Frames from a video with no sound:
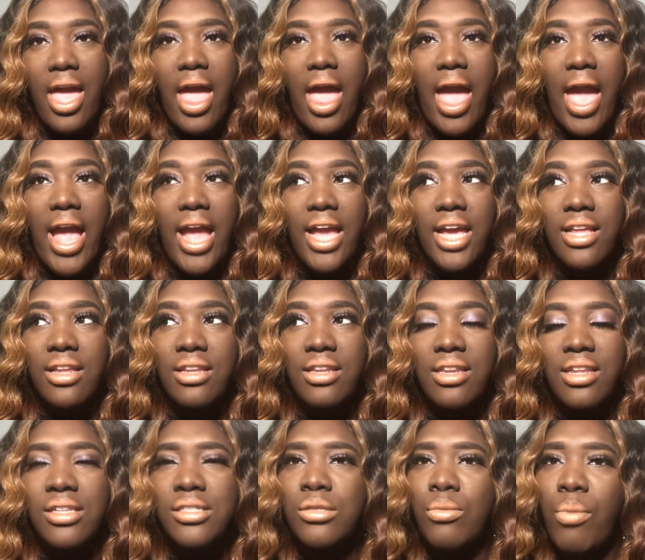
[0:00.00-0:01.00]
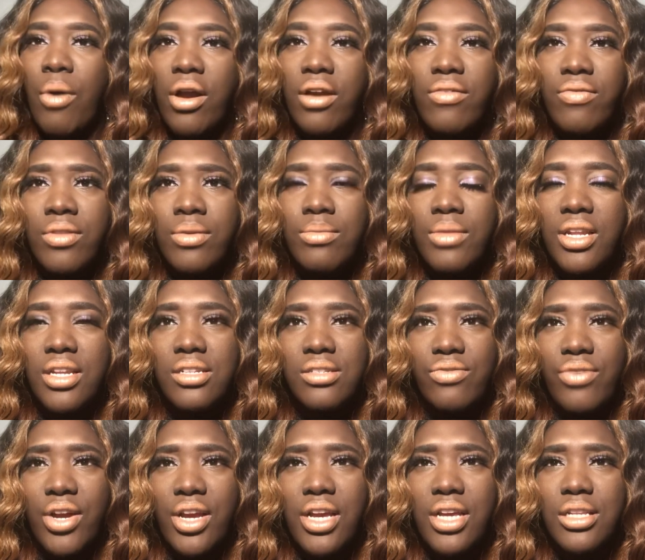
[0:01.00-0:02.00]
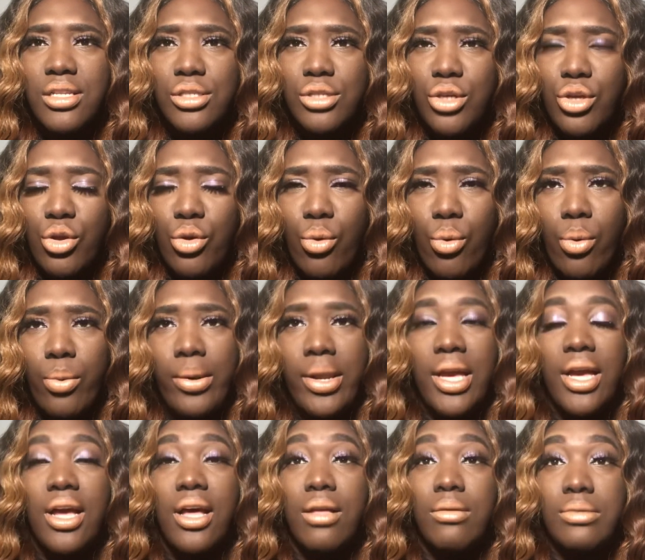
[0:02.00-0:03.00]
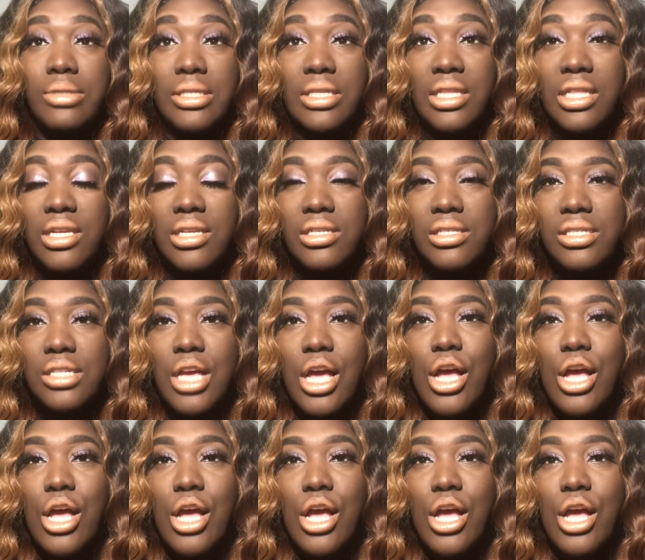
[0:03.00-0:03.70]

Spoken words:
And there's a part of them that is very insecure when it comes to this.